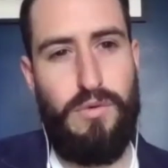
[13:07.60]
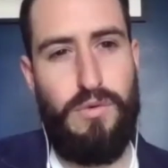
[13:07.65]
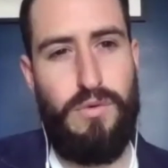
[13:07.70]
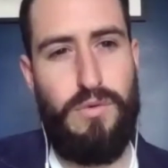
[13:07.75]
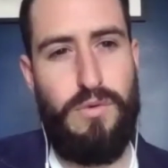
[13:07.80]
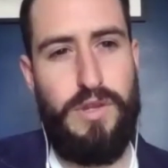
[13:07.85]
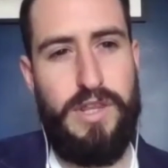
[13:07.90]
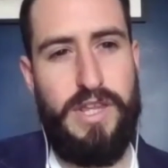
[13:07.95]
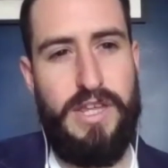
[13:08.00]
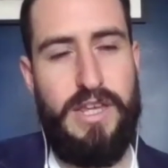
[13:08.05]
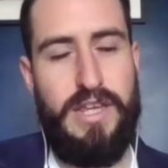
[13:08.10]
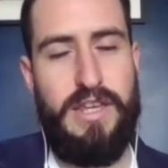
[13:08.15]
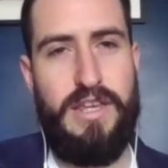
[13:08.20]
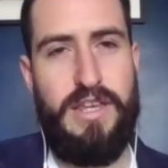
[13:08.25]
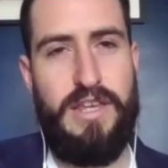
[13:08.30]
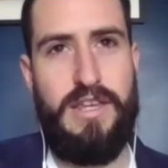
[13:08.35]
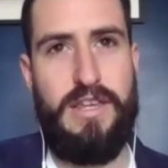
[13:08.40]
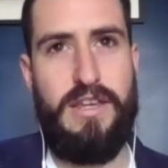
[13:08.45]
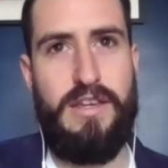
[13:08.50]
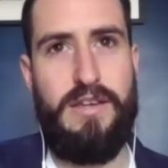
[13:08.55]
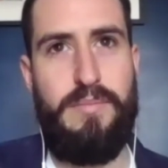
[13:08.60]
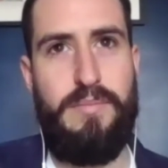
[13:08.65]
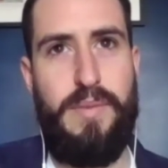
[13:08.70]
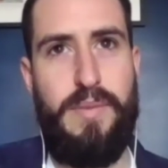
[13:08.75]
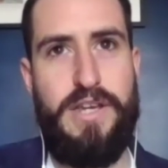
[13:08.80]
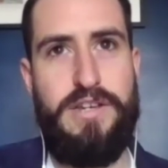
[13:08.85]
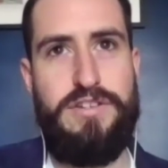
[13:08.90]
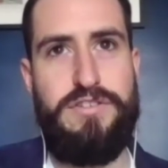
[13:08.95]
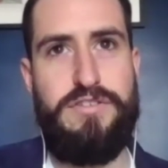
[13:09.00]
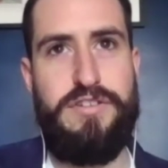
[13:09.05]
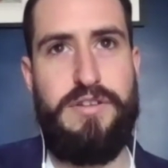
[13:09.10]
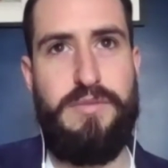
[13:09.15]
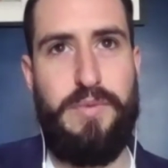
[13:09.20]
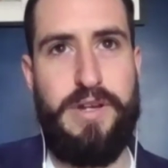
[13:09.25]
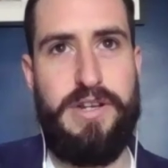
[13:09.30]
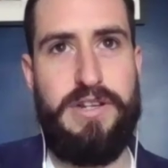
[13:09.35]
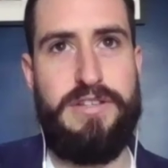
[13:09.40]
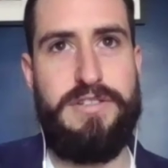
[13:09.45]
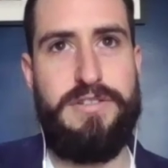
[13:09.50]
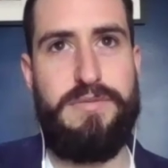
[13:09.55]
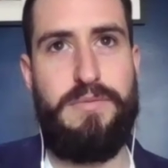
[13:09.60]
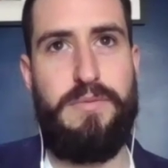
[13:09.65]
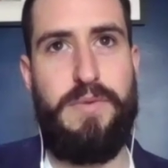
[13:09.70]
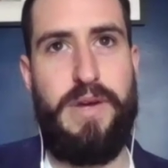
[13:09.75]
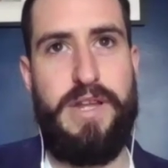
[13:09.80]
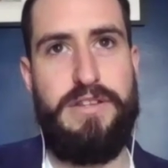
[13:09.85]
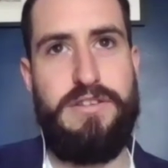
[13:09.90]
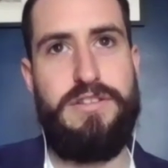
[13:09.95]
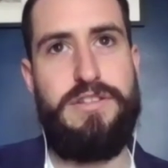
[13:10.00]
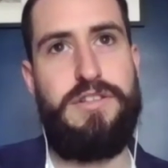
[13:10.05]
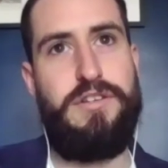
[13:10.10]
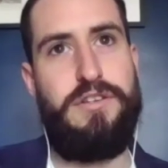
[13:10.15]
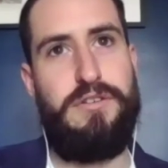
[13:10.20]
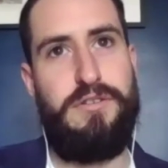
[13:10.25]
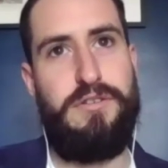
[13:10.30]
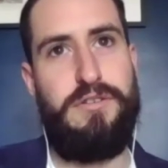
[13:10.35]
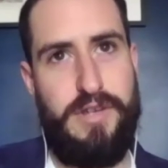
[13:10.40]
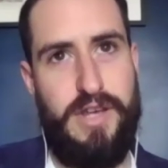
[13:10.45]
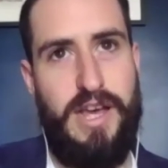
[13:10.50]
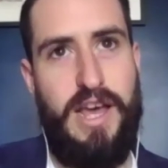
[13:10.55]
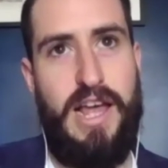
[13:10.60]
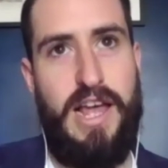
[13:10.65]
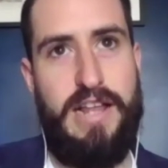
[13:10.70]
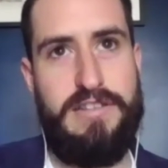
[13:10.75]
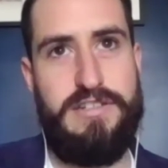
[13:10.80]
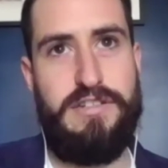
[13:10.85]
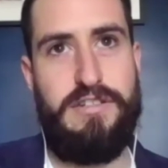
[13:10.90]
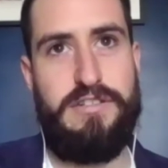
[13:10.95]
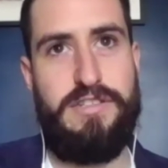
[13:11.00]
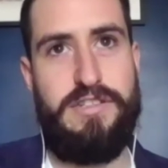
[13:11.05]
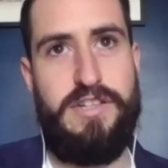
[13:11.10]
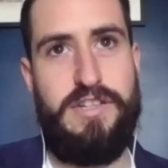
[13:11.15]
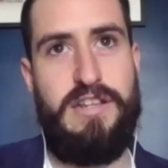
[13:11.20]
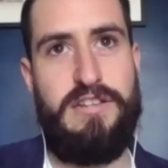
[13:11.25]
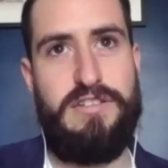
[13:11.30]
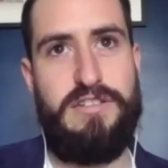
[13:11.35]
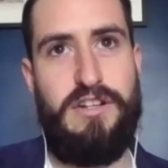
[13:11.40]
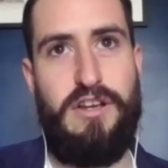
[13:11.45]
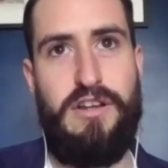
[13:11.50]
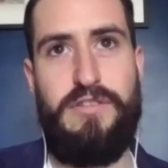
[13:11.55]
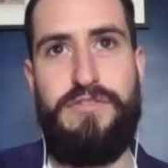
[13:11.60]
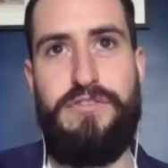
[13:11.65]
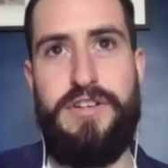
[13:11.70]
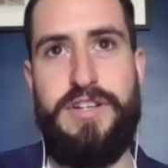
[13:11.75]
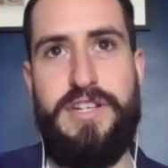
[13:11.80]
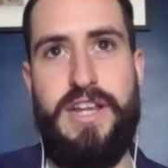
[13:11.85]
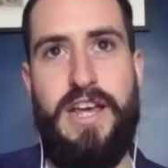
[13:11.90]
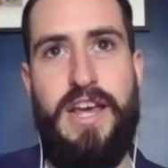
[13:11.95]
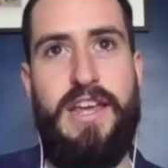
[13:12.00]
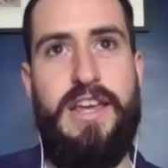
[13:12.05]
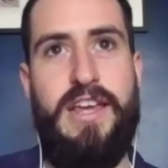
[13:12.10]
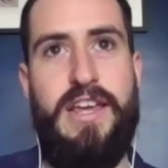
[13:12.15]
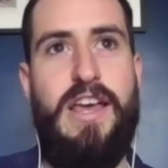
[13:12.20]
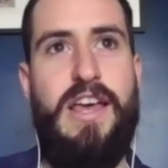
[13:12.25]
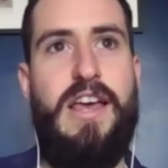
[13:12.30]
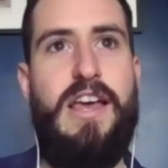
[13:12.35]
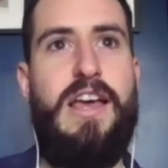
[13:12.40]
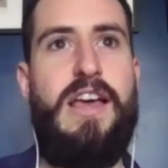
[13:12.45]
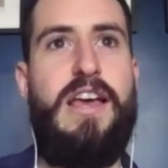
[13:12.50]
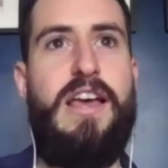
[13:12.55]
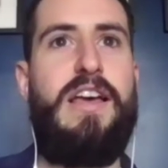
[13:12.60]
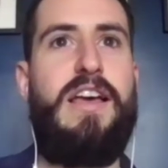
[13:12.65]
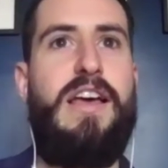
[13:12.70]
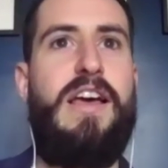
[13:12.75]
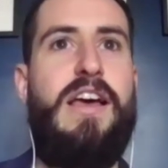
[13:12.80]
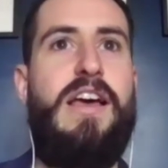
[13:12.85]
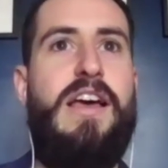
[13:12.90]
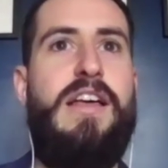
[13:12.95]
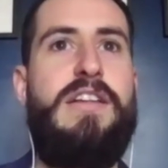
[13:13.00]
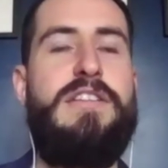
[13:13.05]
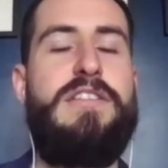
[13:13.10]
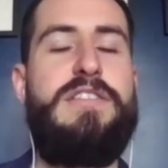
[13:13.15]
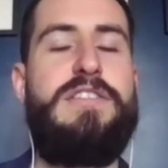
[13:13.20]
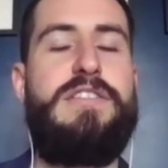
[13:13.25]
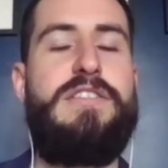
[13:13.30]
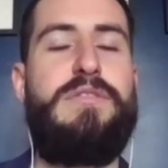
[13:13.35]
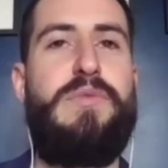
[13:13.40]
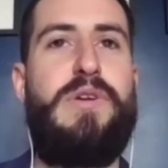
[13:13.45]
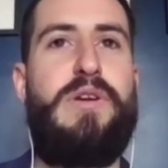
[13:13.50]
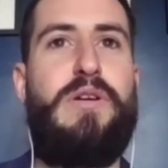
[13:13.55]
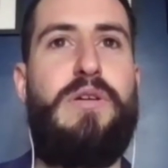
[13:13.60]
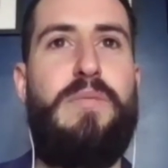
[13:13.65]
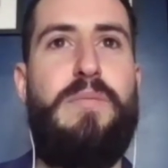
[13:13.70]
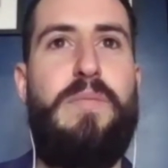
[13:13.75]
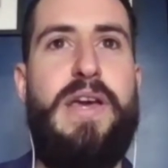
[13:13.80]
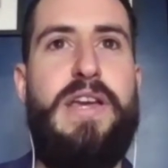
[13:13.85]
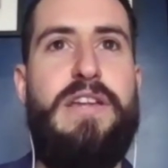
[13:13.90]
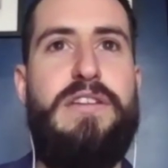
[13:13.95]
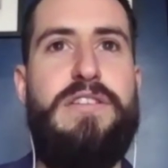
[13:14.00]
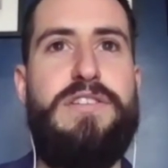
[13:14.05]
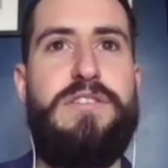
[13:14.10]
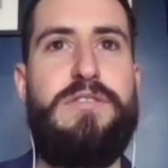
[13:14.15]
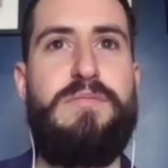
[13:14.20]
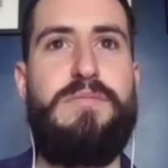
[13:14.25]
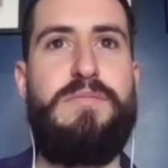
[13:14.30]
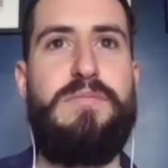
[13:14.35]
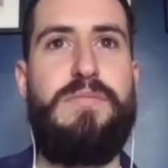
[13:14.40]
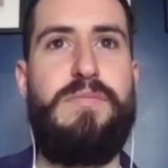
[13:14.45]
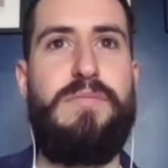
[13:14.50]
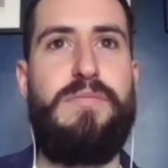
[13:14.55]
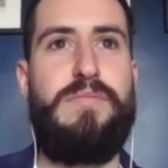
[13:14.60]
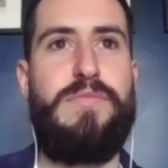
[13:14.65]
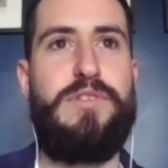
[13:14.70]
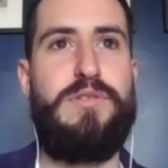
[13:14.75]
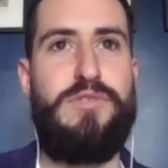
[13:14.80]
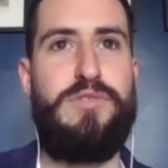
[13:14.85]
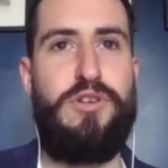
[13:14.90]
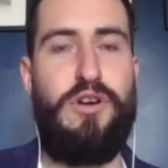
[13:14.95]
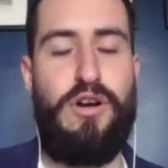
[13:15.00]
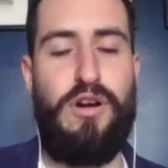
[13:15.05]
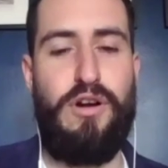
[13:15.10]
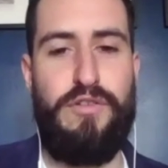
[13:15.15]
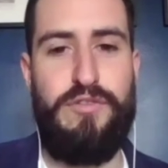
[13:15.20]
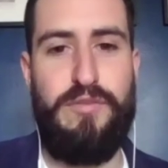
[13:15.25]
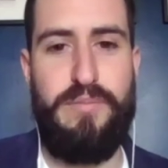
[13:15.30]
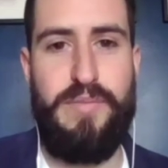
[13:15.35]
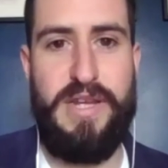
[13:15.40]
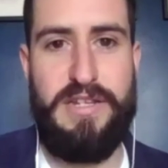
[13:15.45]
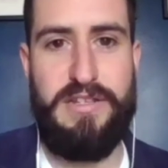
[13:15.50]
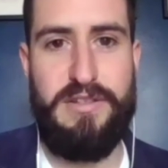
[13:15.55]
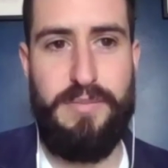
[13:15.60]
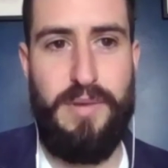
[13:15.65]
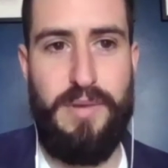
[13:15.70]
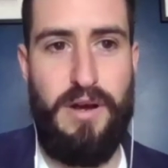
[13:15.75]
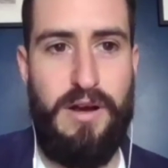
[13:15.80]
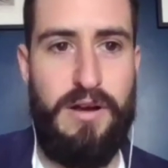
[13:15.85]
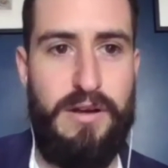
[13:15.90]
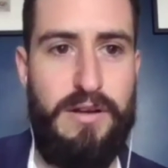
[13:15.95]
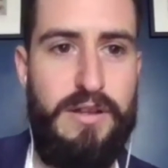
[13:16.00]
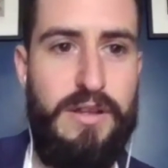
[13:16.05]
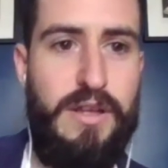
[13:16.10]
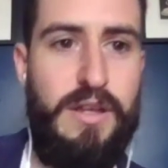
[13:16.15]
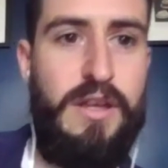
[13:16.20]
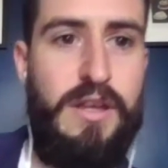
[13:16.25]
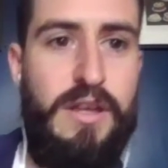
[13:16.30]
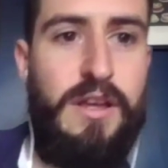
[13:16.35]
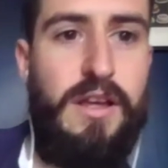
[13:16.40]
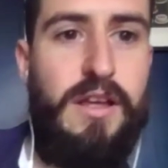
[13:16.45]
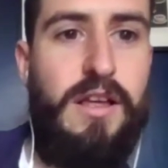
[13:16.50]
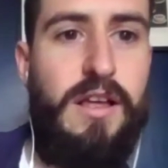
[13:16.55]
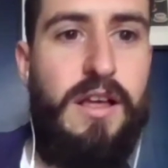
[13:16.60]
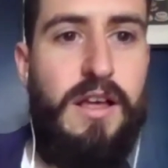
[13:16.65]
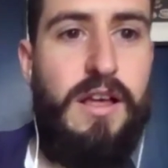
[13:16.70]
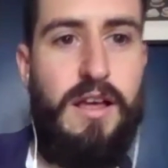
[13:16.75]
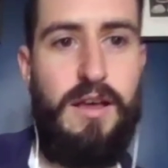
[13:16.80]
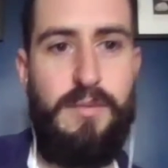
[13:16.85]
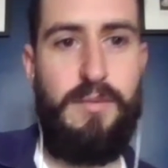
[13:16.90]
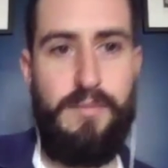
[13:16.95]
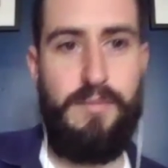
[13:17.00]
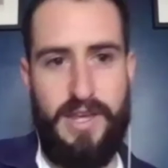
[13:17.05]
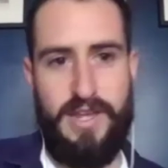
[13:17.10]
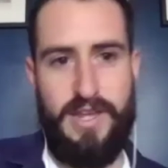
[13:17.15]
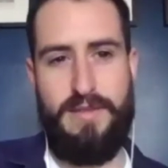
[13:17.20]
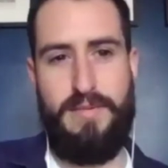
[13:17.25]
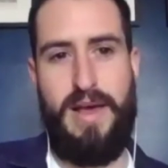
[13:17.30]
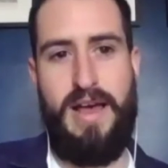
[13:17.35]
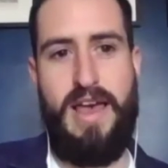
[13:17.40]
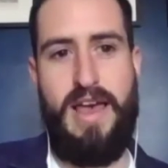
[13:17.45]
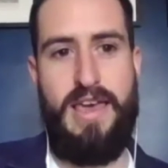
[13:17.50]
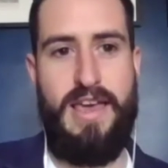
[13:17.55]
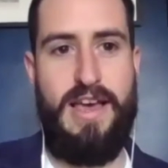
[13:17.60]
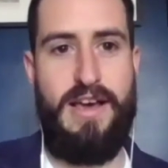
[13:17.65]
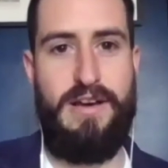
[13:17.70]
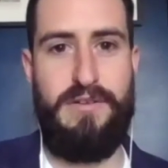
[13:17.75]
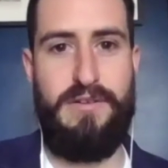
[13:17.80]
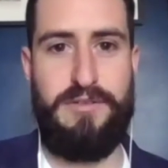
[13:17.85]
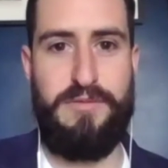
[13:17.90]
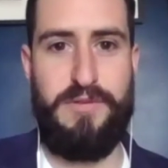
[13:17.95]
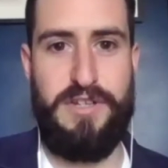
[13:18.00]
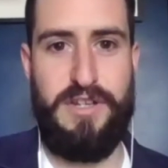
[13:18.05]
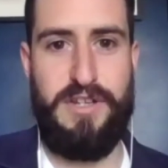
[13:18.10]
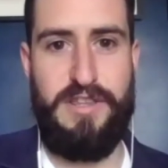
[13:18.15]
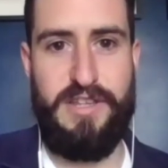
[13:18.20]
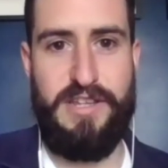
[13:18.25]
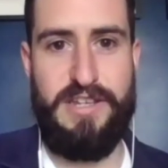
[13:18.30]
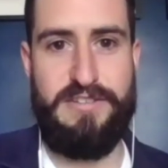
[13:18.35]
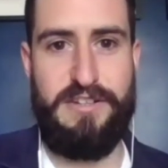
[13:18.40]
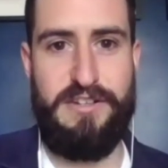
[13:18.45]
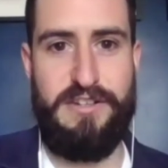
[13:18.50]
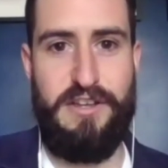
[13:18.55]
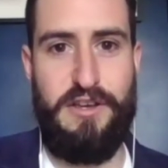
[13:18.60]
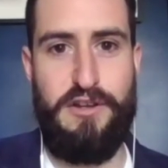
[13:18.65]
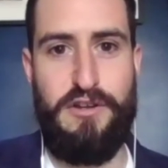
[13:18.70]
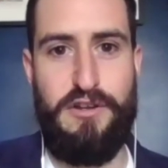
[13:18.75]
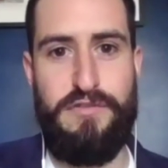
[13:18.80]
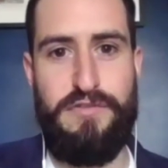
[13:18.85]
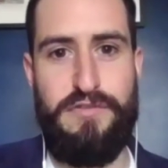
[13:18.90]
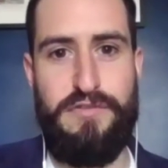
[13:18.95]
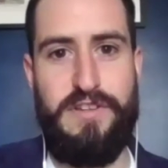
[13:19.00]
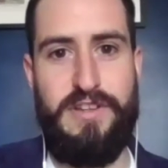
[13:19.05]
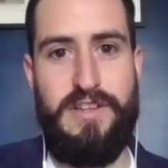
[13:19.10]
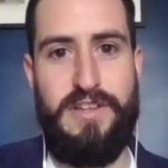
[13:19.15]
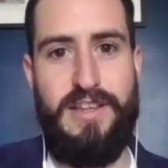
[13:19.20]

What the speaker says: all the pastry winners went to Sir Hans Sloane for a day, and we made some chocolate from bean to bar in about 8 hours, which I think is unheard of.